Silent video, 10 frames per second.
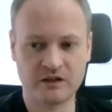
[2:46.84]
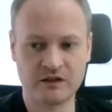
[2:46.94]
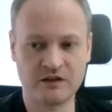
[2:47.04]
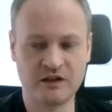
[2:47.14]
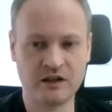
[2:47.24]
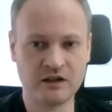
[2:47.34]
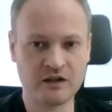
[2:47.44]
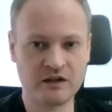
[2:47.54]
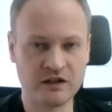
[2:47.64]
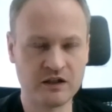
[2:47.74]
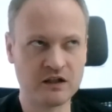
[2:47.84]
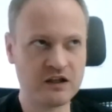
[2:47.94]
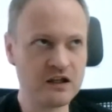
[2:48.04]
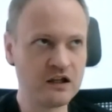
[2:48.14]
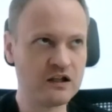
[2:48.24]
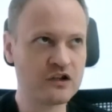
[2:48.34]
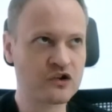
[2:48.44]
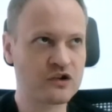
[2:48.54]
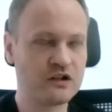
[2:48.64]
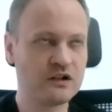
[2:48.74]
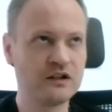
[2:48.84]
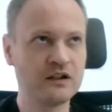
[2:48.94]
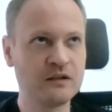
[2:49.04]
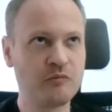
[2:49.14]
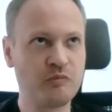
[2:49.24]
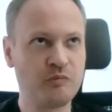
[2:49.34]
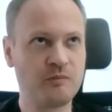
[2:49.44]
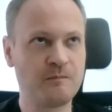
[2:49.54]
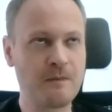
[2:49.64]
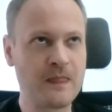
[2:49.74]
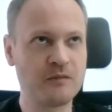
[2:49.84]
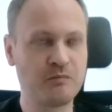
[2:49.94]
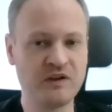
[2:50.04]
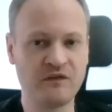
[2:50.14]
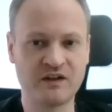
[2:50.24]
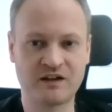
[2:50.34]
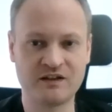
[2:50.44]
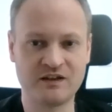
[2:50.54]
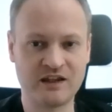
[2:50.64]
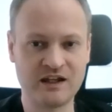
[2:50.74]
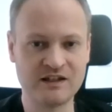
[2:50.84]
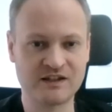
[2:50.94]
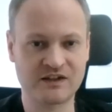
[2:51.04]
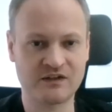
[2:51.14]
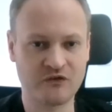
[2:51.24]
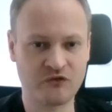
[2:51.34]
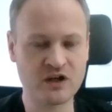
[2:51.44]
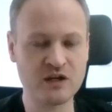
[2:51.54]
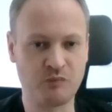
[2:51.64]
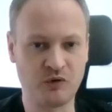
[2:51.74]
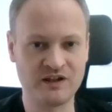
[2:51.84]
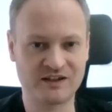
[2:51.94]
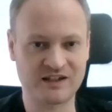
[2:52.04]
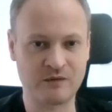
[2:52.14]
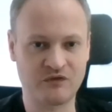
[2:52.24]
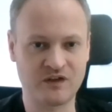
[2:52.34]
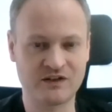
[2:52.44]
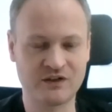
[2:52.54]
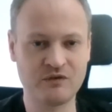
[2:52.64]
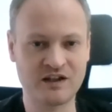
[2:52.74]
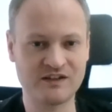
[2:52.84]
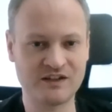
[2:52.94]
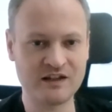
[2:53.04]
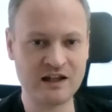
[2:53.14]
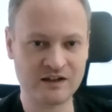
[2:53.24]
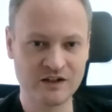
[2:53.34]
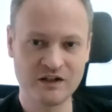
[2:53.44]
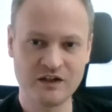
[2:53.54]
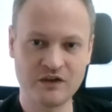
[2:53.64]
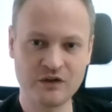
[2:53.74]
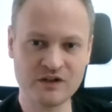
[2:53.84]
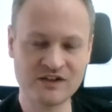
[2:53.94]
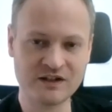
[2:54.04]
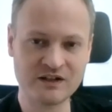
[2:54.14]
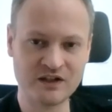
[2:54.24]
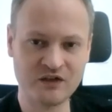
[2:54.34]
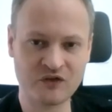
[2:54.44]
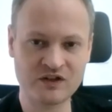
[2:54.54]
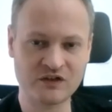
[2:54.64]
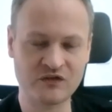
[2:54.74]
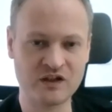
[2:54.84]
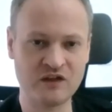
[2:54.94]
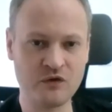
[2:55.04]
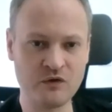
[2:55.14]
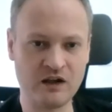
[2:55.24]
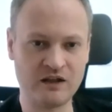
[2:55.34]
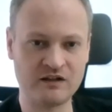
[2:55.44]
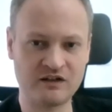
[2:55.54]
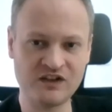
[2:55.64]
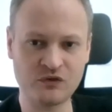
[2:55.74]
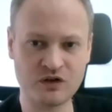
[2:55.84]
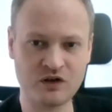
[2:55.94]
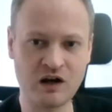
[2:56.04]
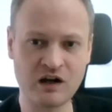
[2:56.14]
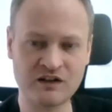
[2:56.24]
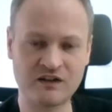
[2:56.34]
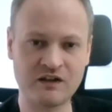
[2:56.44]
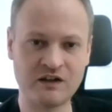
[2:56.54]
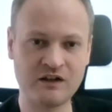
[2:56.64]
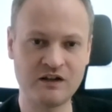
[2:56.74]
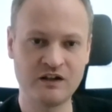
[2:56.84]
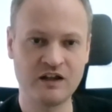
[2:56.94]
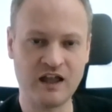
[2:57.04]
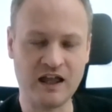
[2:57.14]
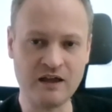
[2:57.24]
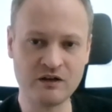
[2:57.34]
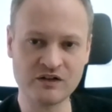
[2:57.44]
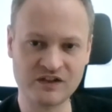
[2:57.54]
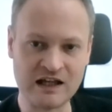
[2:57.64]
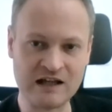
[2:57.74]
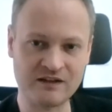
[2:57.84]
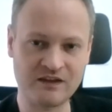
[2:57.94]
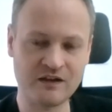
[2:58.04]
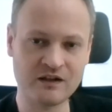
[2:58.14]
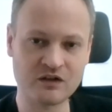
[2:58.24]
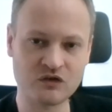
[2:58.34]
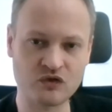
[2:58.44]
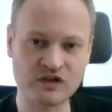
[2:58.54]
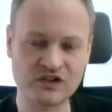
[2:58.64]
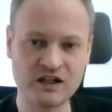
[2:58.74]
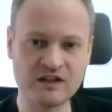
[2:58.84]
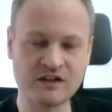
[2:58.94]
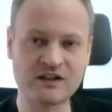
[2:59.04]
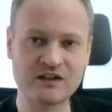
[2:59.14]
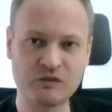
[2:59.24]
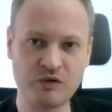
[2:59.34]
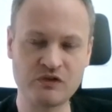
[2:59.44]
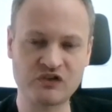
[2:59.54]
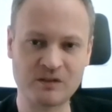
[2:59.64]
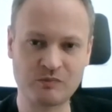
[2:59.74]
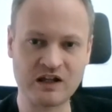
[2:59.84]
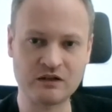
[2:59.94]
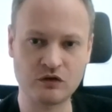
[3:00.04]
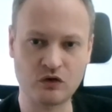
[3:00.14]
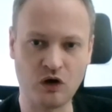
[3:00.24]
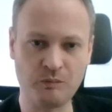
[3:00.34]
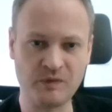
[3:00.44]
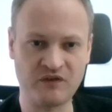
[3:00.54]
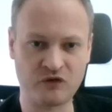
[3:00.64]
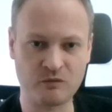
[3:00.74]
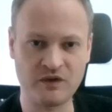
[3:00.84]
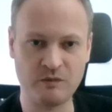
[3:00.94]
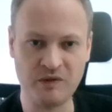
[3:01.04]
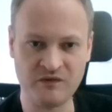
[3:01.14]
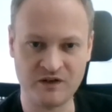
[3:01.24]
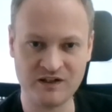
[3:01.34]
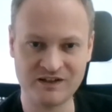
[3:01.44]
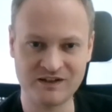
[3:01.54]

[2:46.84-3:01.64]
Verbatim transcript: the the English uh, uh, pivot contains three point something. So you can see that there is a difference of if you disregard the errors that the translator, that the Polish subtitle copied from the pivot,